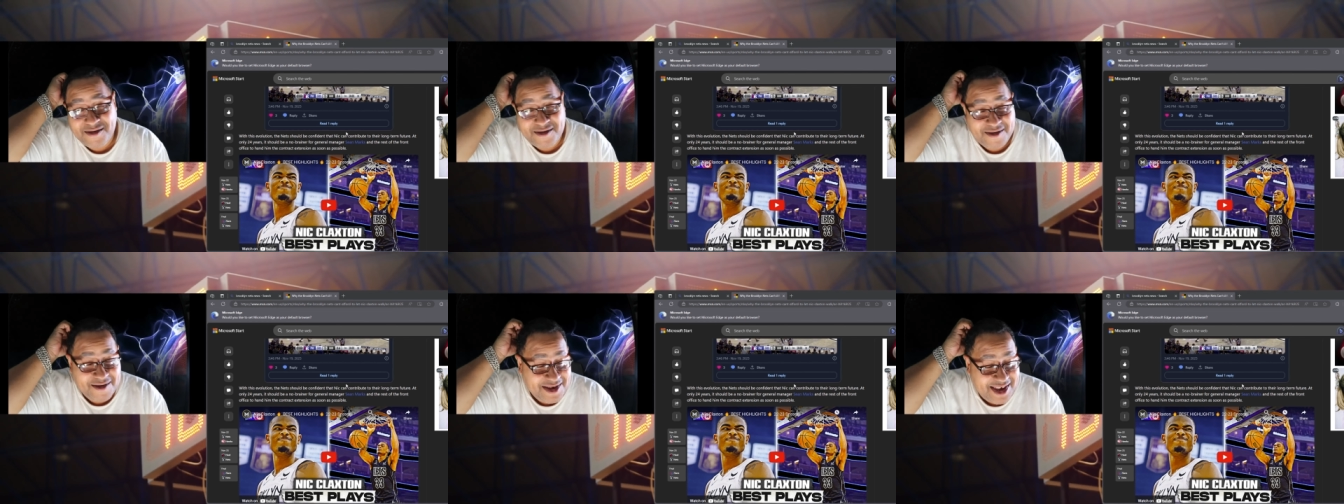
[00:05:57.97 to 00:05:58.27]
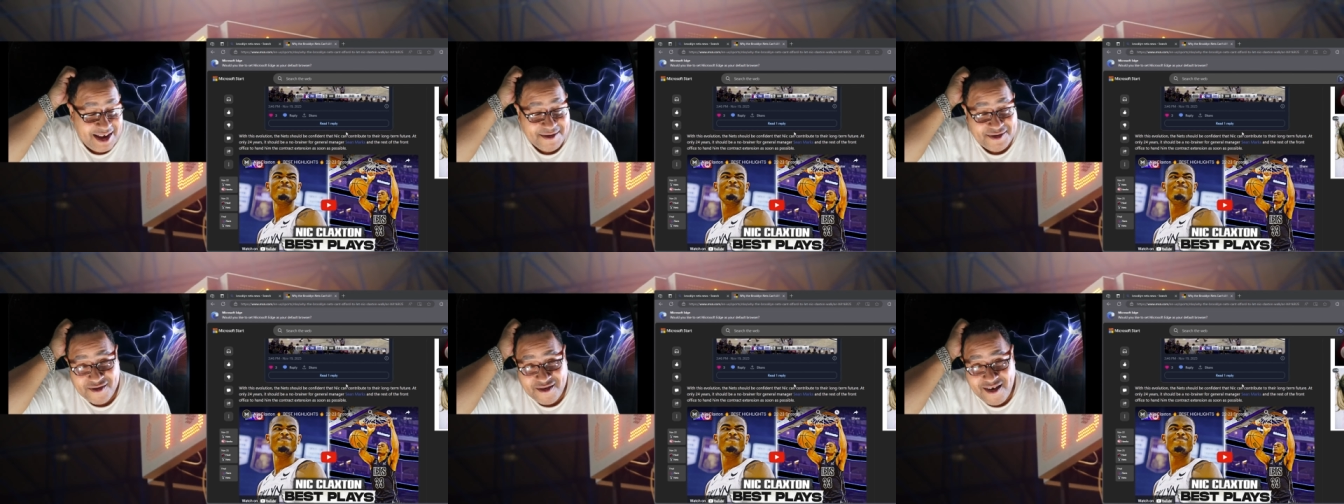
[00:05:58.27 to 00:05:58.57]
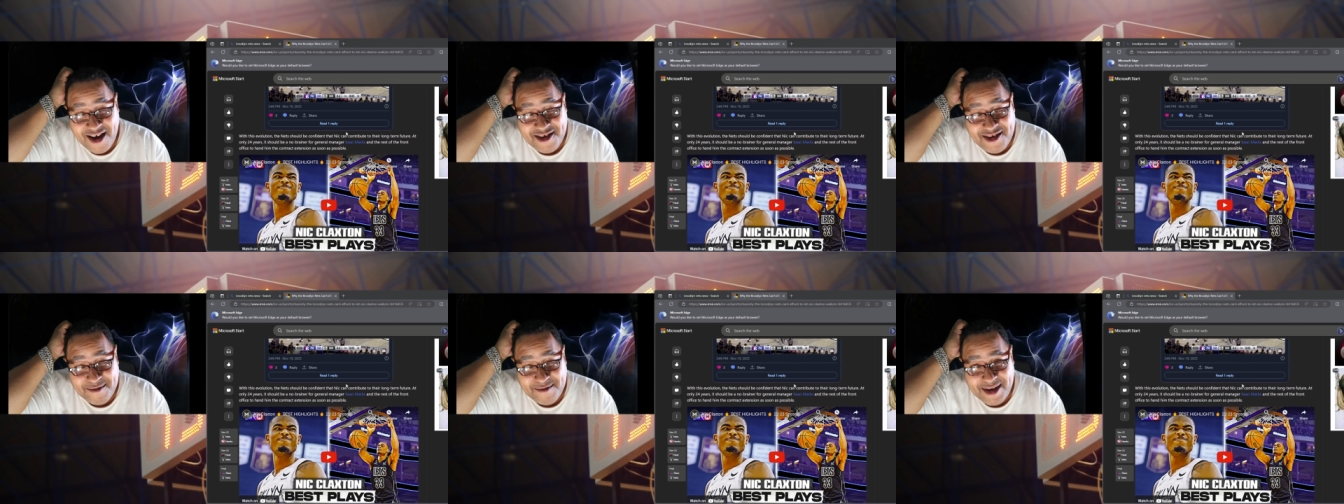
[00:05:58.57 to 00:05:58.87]
and you see I'm
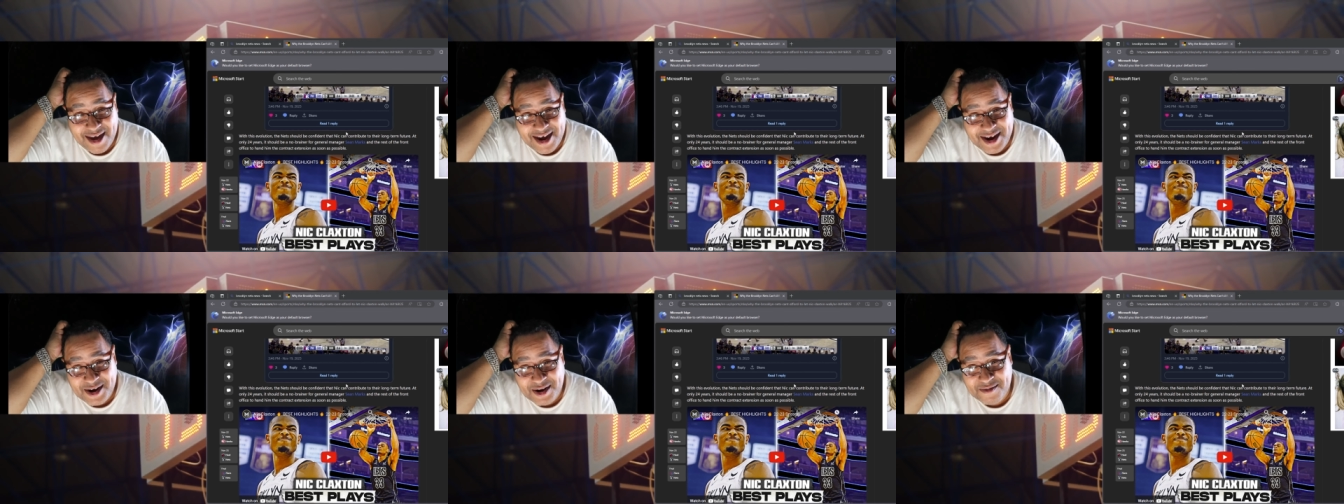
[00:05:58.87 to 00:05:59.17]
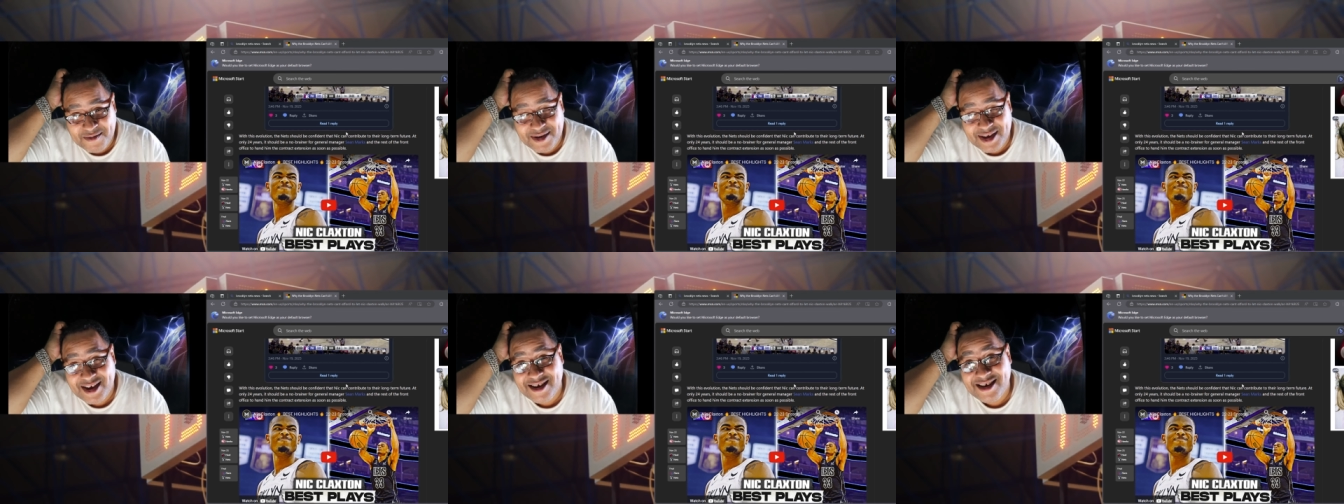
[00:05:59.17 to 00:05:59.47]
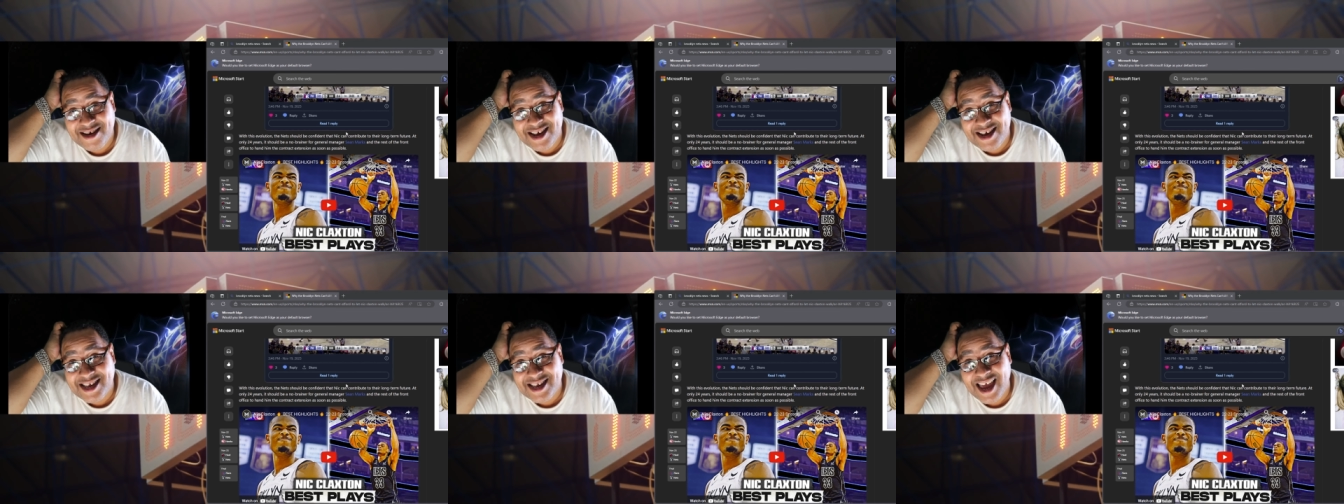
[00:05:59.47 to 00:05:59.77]
scratching my head over here,
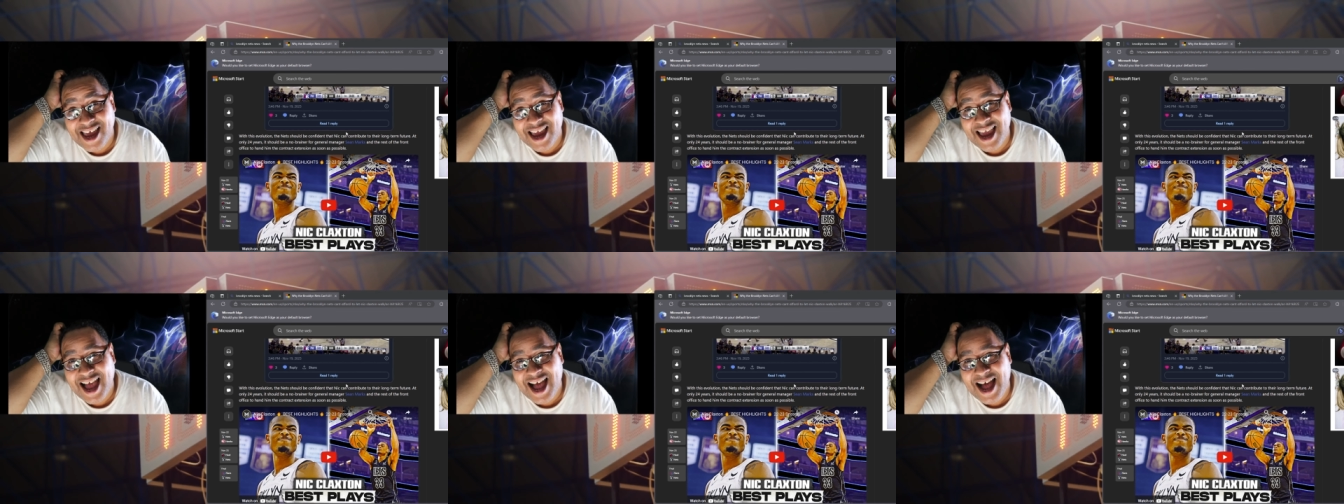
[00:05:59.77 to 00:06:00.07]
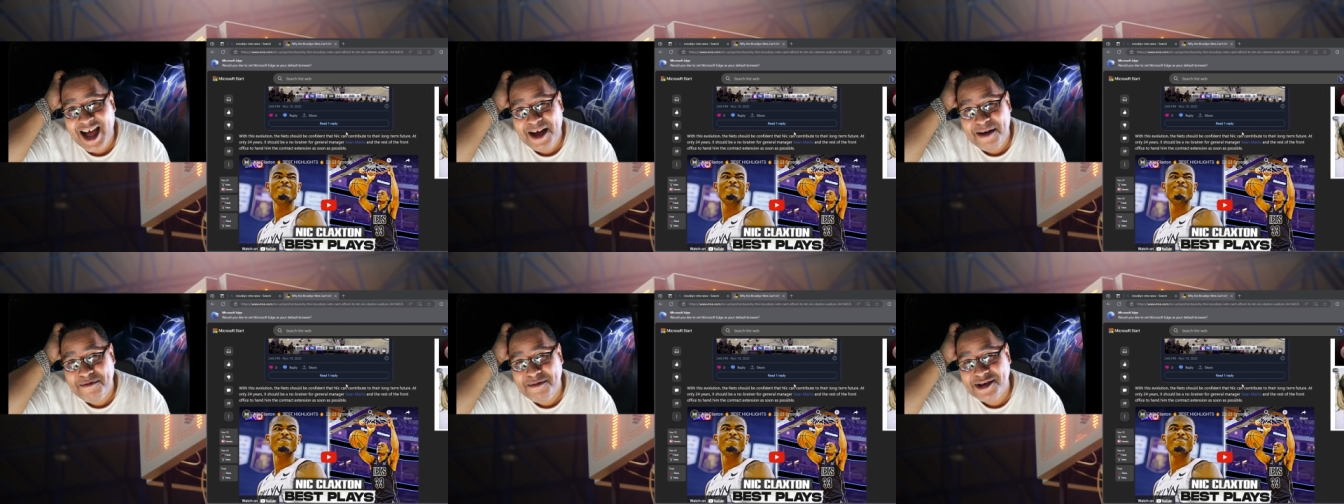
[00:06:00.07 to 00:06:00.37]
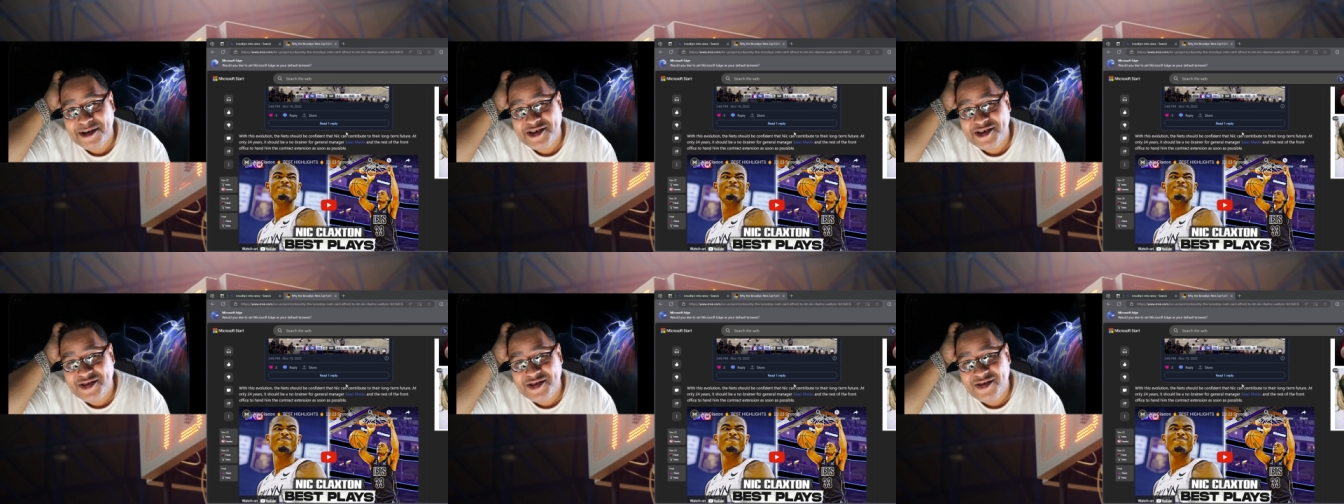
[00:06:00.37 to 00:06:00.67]
is like, how
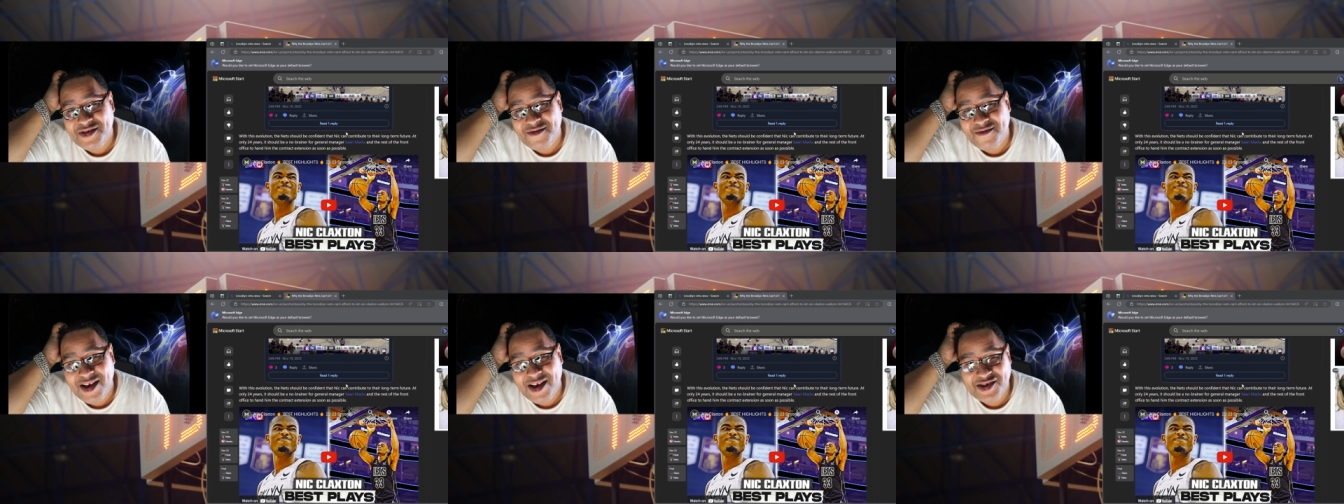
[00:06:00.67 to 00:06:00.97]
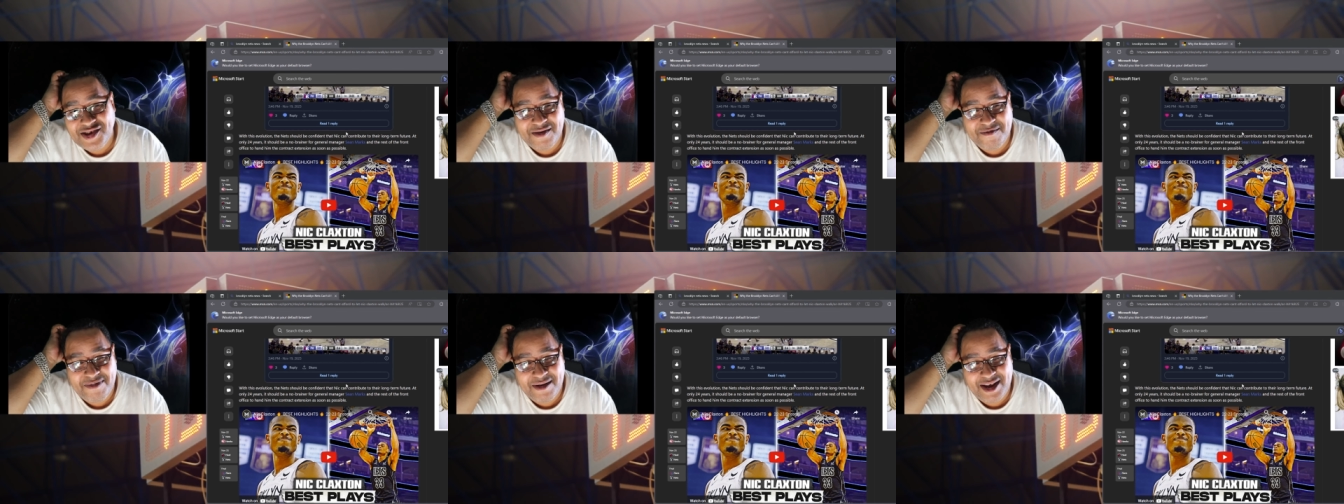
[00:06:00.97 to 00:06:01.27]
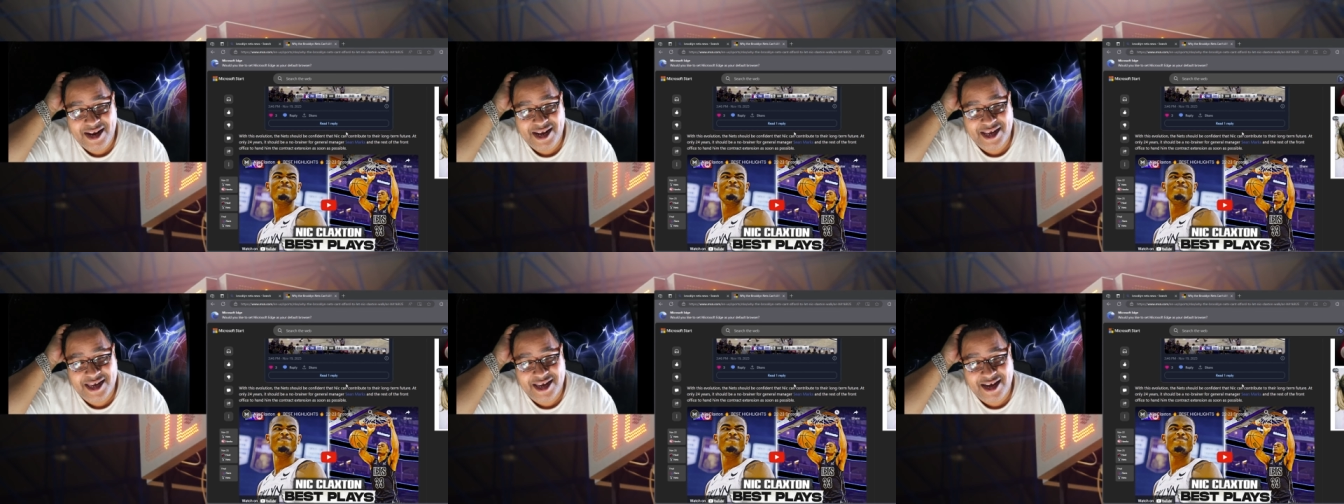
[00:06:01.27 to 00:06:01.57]
much do you actually
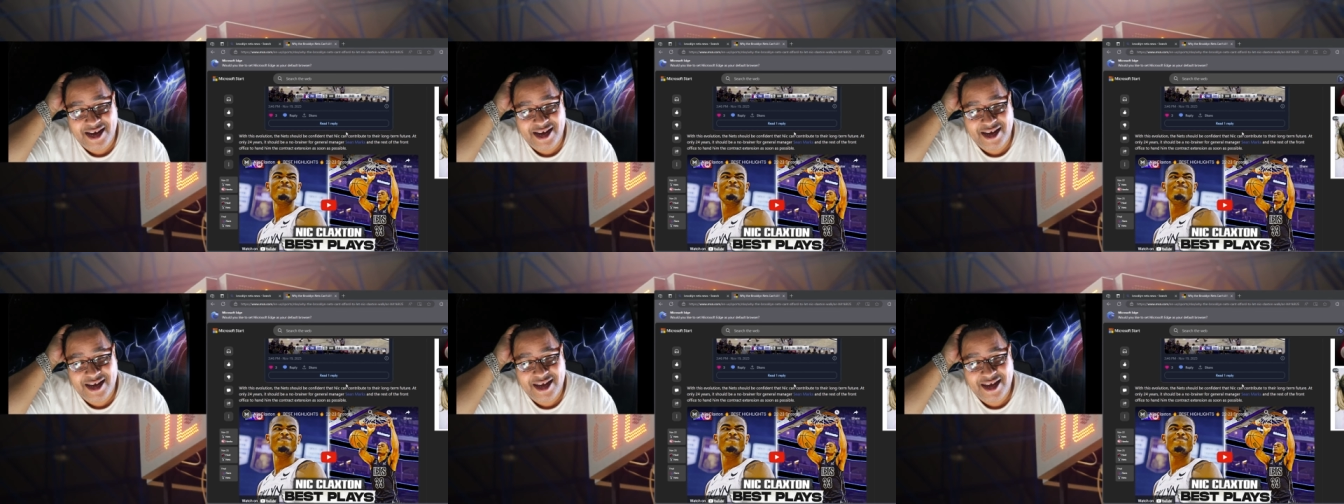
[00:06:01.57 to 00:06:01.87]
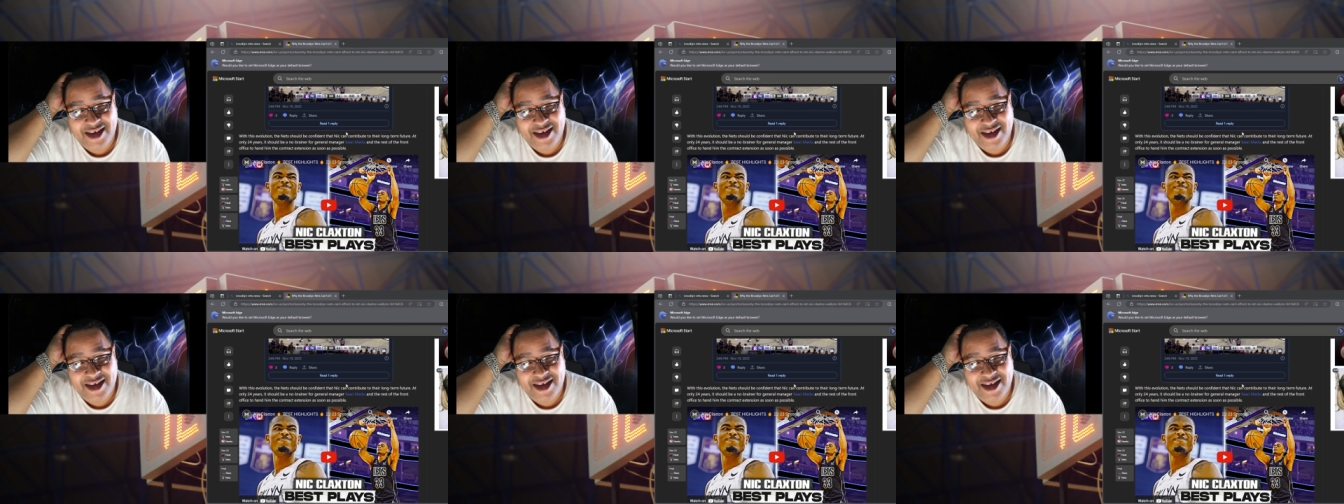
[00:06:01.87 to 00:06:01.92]
pay this guy?